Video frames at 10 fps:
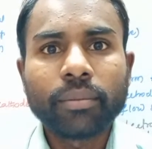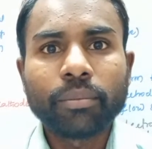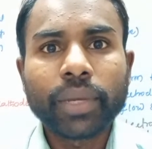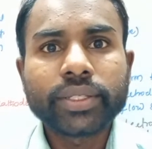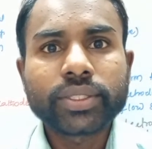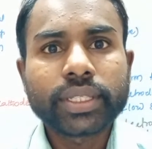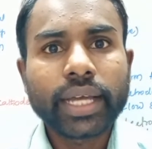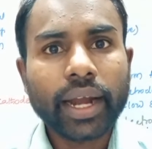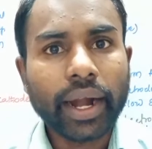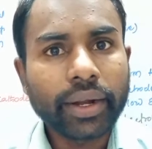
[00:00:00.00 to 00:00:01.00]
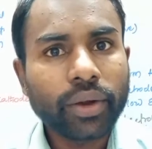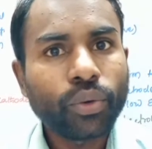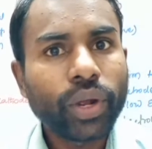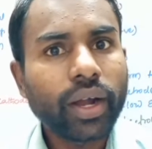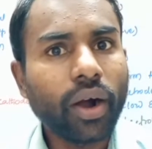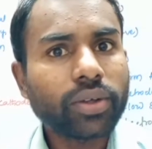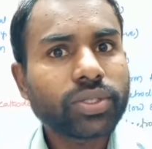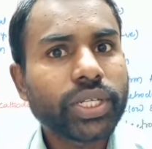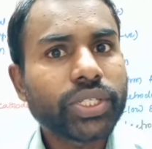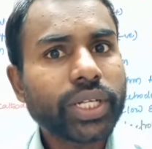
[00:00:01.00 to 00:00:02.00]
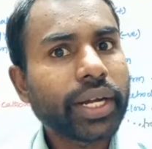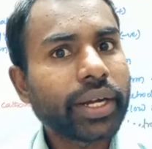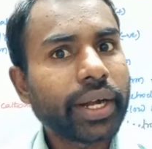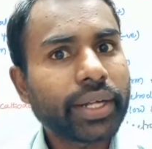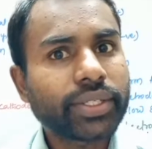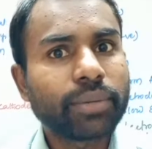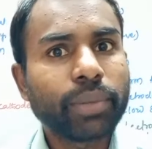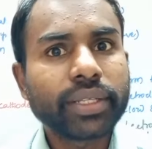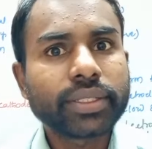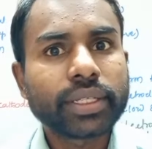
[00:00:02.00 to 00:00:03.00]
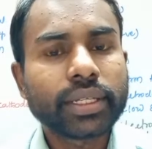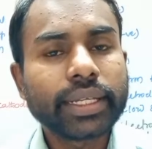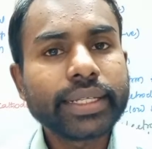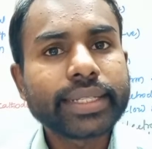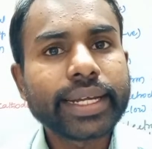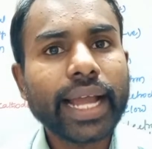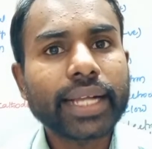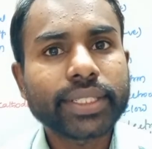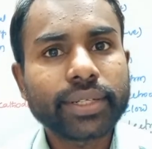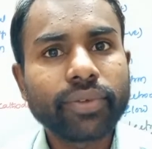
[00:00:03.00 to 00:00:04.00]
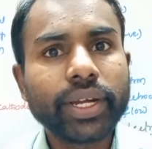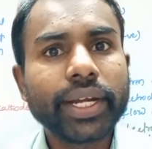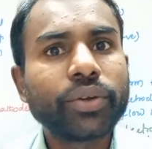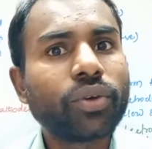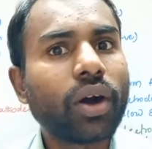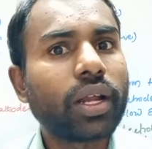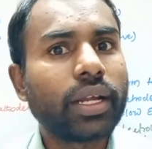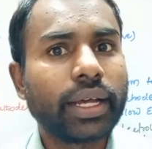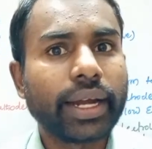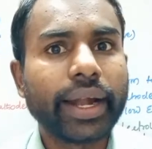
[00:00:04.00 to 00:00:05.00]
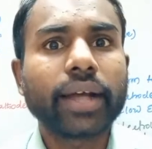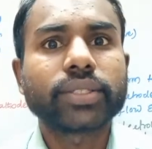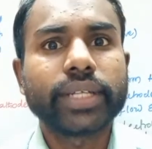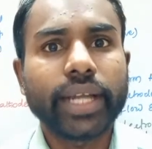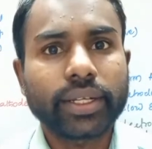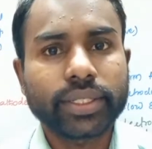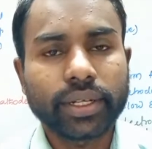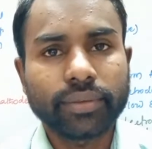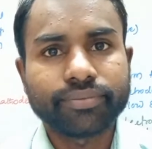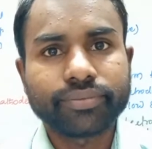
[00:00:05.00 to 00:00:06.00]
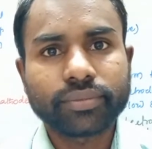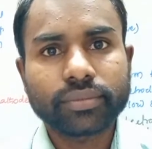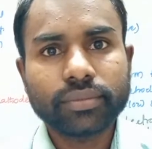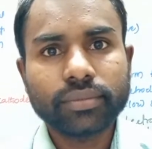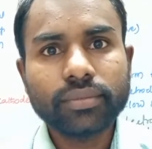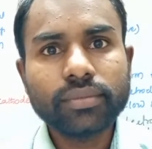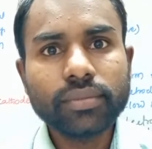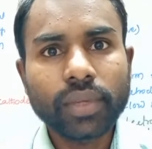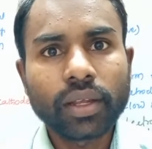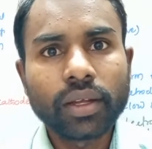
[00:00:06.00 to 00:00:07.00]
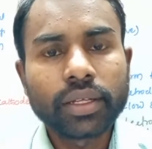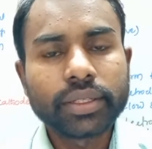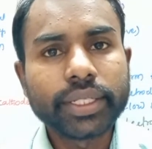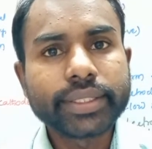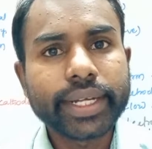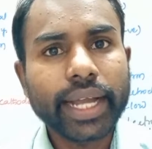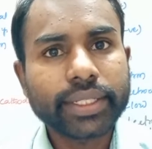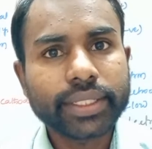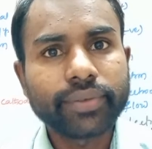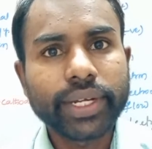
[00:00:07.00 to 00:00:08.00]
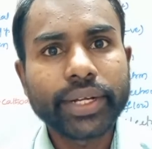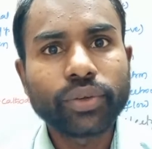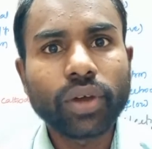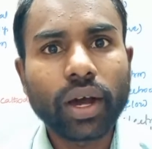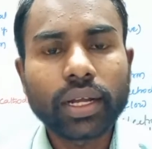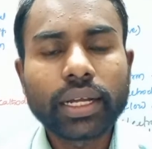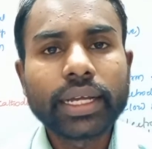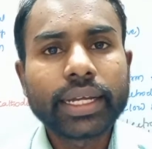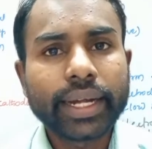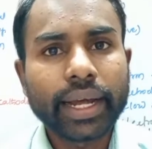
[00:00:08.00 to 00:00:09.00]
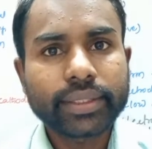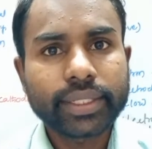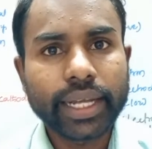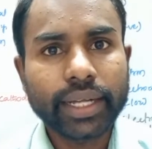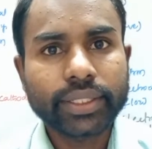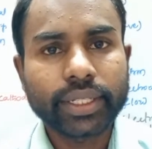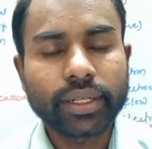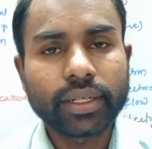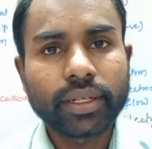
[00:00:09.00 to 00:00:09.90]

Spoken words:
Means they are undergoing oxidation reduction, means these reaction we need to call redox reaction. These reaction we need to call redox reaction.